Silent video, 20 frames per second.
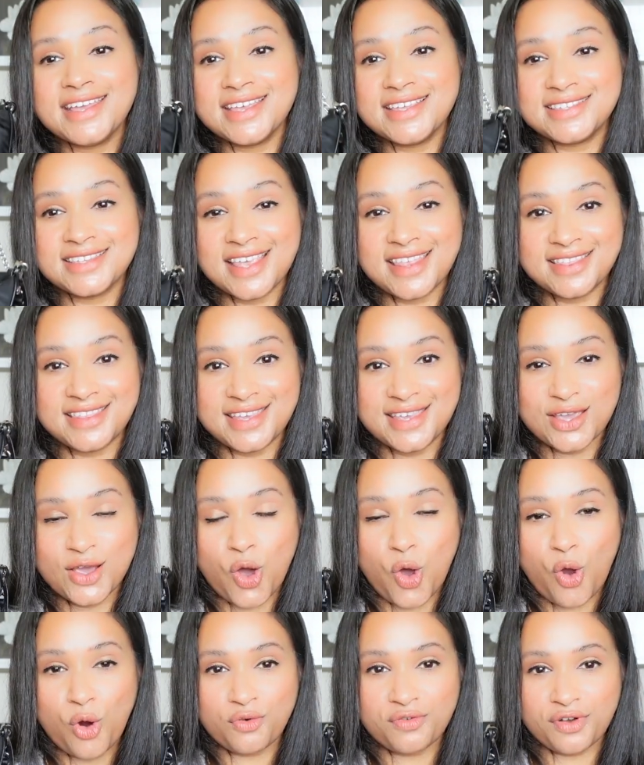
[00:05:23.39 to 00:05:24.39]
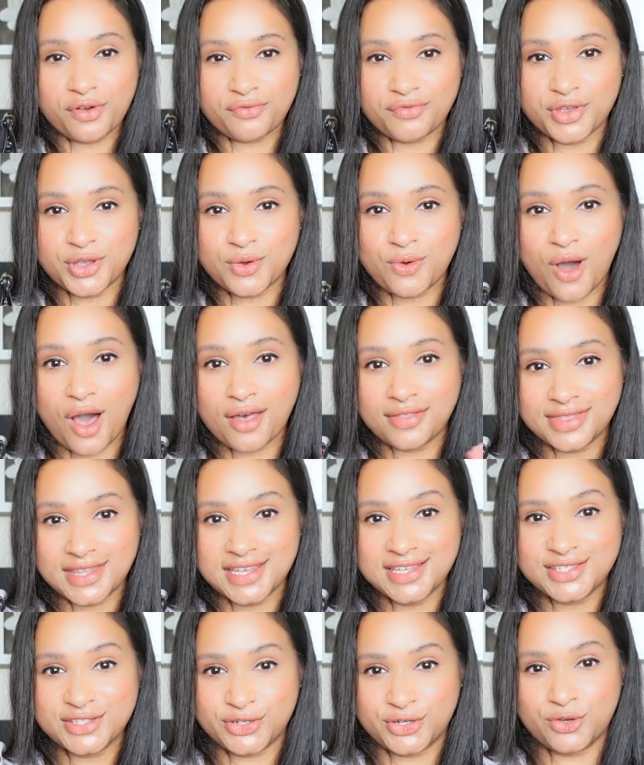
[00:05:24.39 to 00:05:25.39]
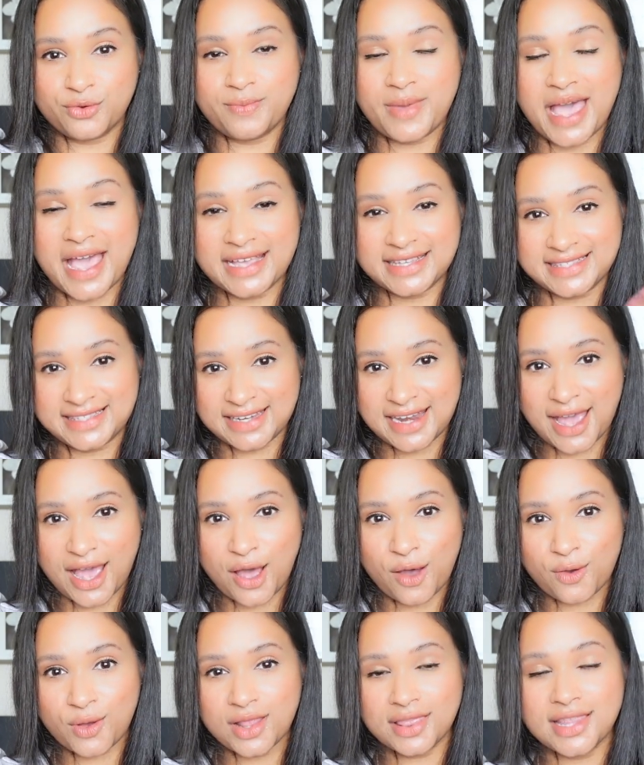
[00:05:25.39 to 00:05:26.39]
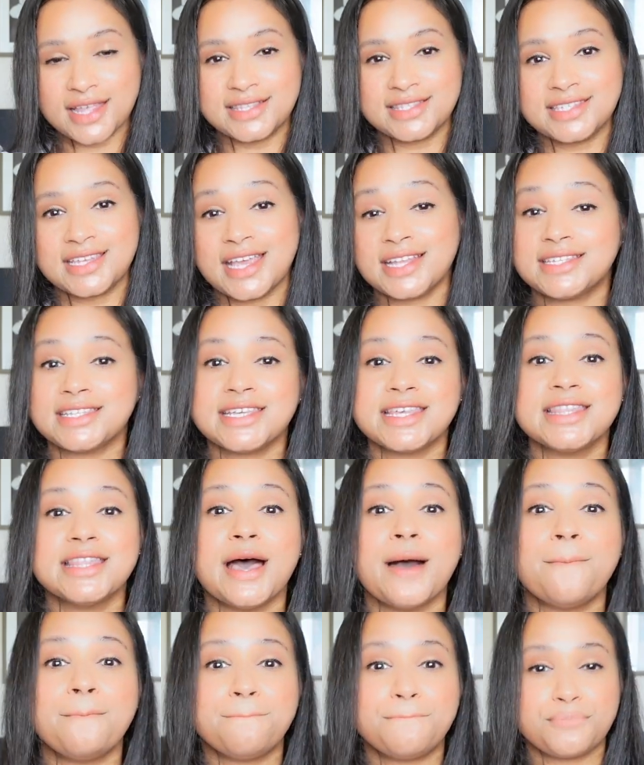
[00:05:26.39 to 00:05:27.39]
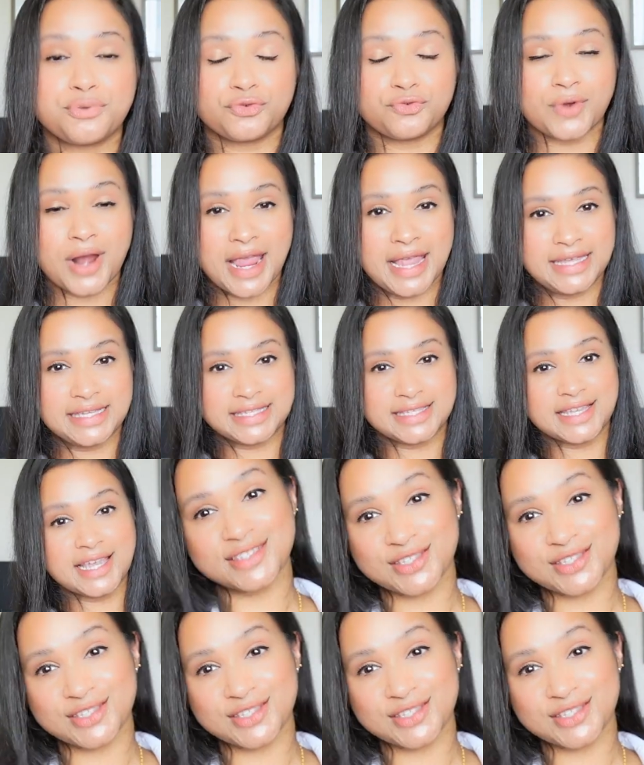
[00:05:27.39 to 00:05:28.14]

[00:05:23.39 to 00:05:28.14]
is the overview on these two bags. Now let's get to the price.